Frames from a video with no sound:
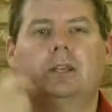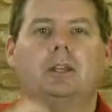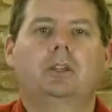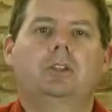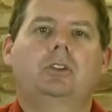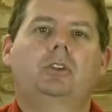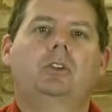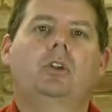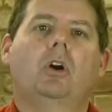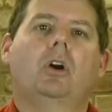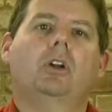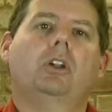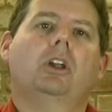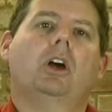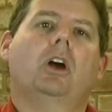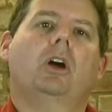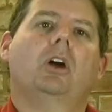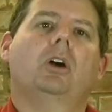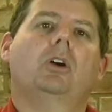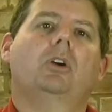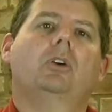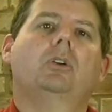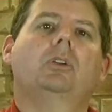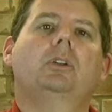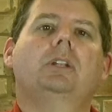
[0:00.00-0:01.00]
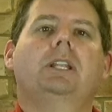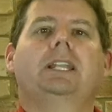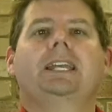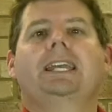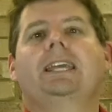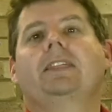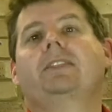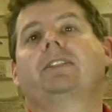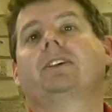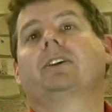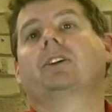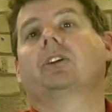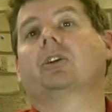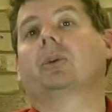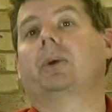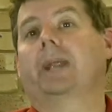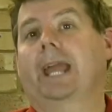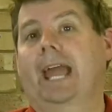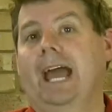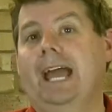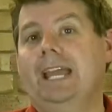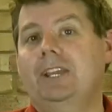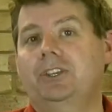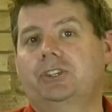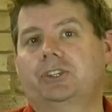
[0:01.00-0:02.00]
Not only the
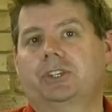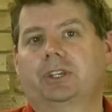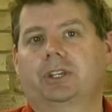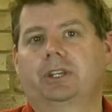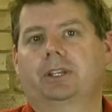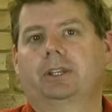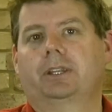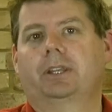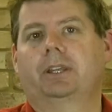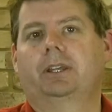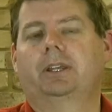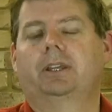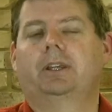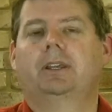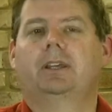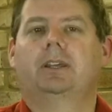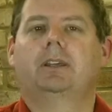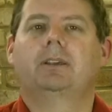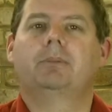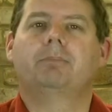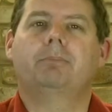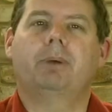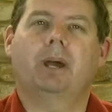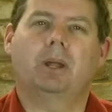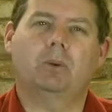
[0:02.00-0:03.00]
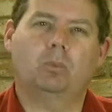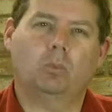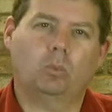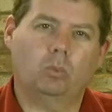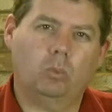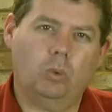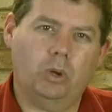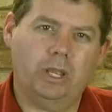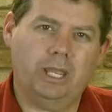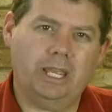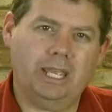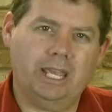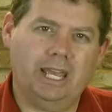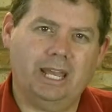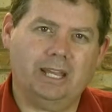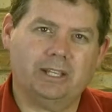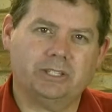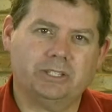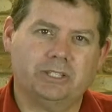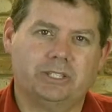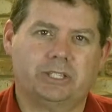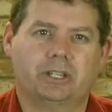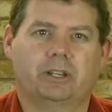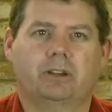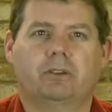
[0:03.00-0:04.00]
creation, but we
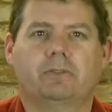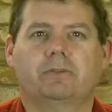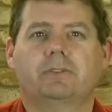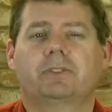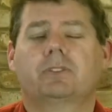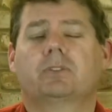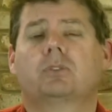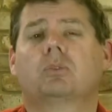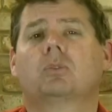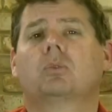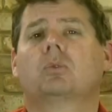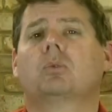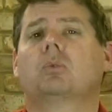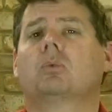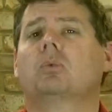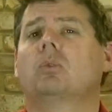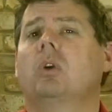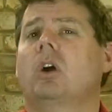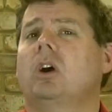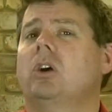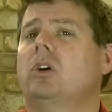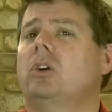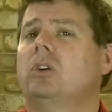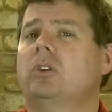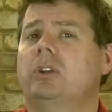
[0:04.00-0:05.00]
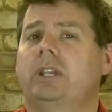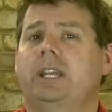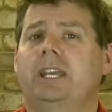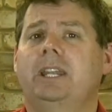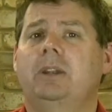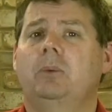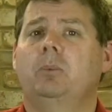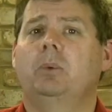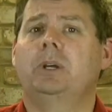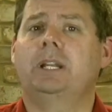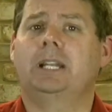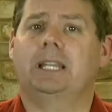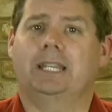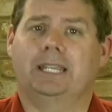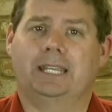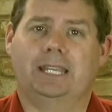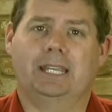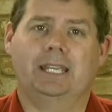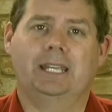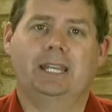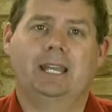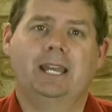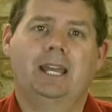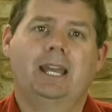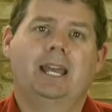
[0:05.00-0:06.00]
ourselves groan
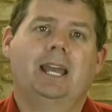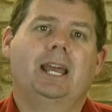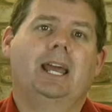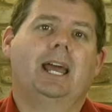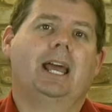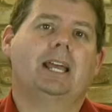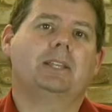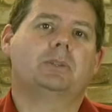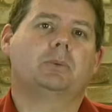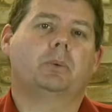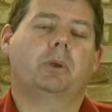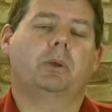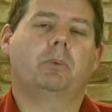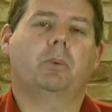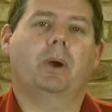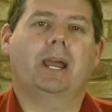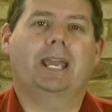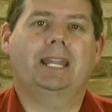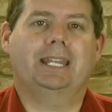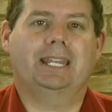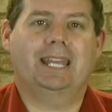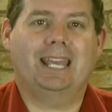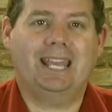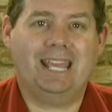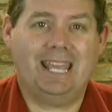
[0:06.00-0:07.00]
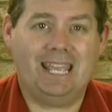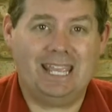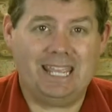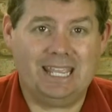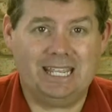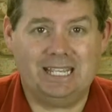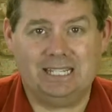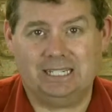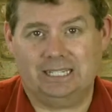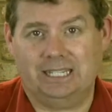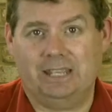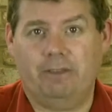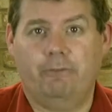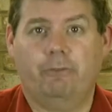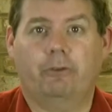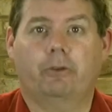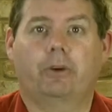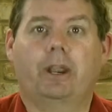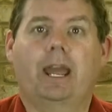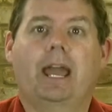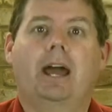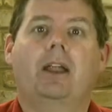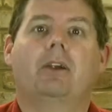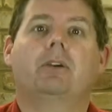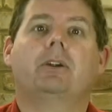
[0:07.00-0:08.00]
inwardly as we wait eagerly for
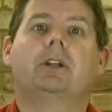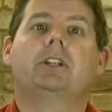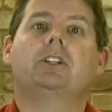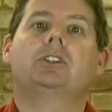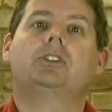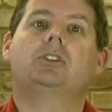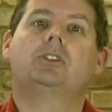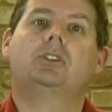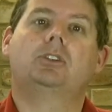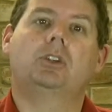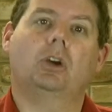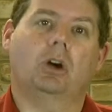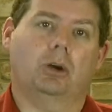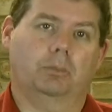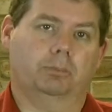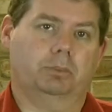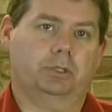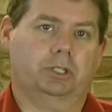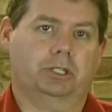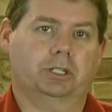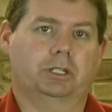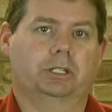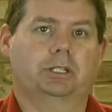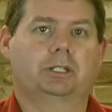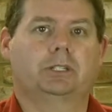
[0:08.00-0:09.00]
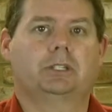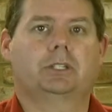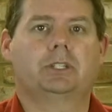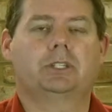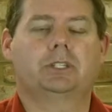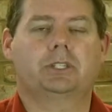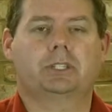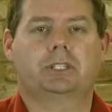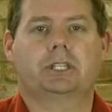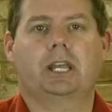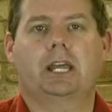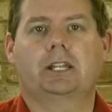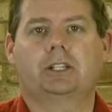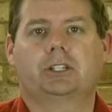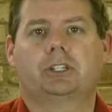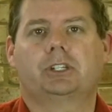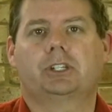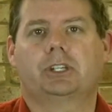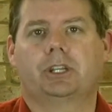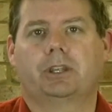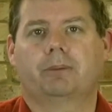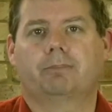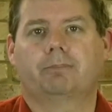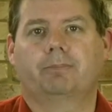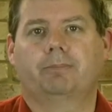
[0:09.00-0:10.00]
our adoption to
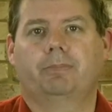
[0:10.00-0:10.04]
sonship,